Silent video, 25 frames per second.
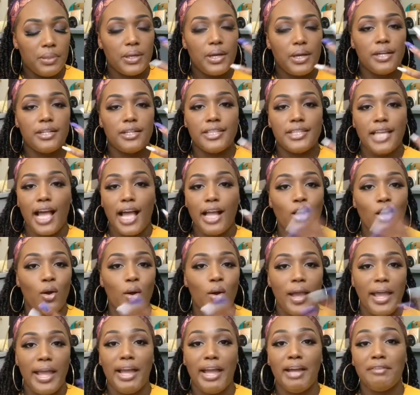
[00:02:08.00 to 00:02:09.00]
because I
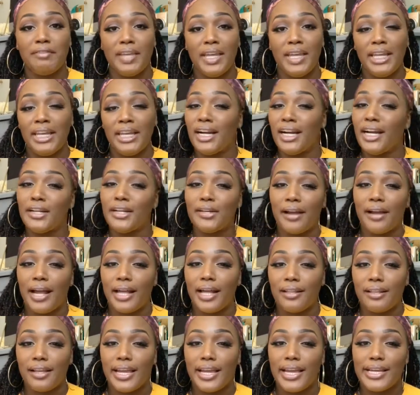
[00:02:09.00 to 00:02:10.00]
don't have any under
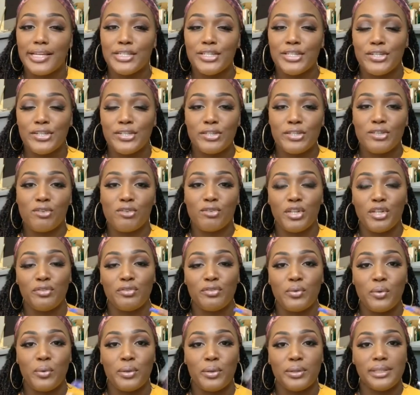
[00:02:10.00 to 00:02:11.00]
eyelashes, so
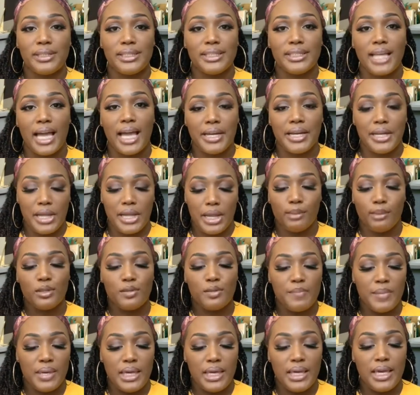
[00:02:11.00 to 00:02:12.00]
therefore this kind of
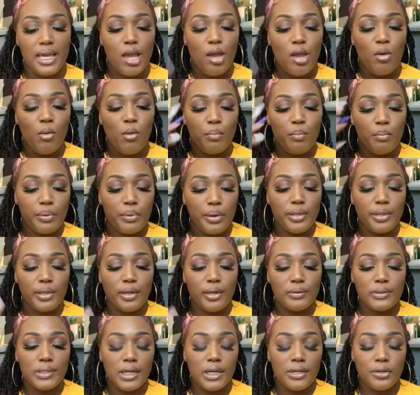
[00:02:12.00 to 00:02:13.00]
helps me bring
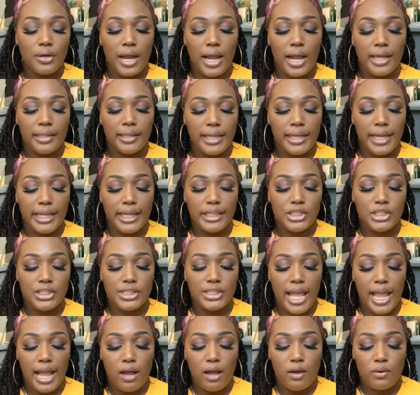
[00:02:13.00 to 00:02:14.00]
those under
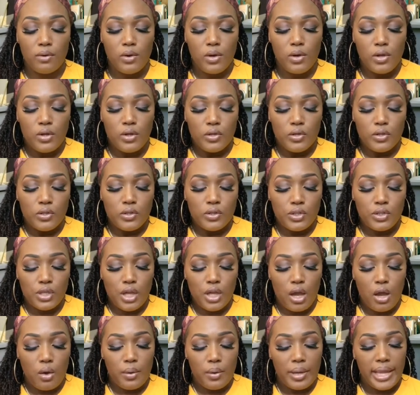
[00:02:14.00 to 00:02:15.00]
eyelashes out.
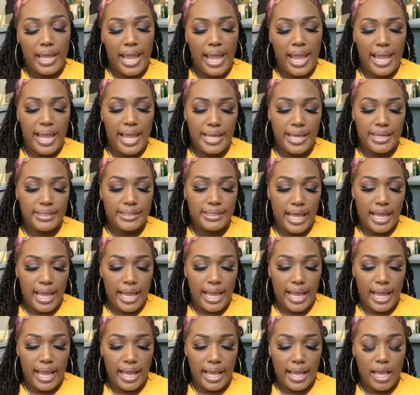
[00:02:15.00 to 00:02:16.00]
So it has
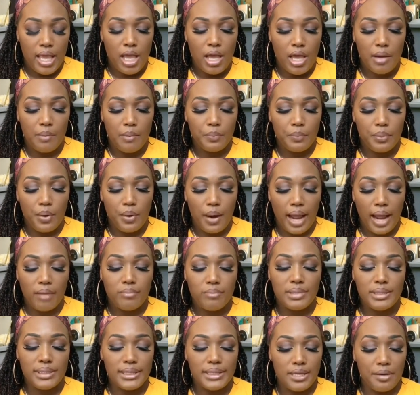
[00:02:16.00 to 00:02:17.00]
a
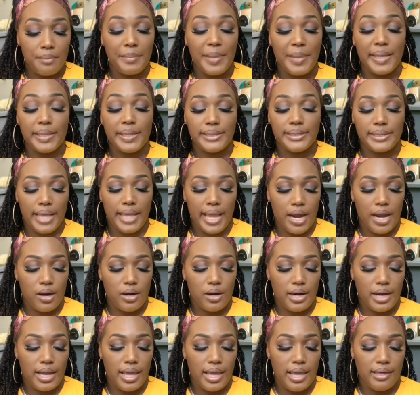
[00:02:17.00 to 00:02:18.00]
Prime and Seal
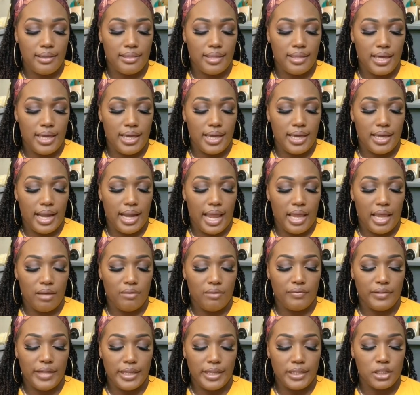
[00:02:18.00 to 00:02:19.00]
mascara and then
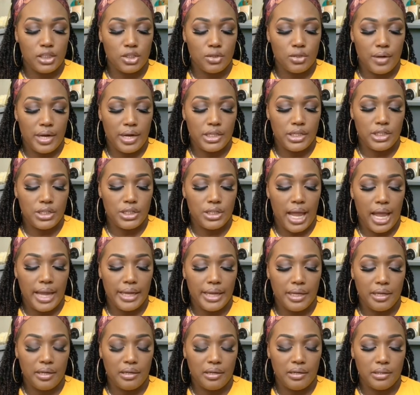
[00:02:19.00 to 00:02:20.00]
a Flexi Stretch
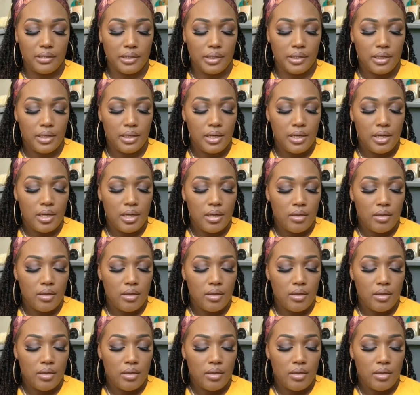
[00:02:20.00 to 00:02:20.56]
nylon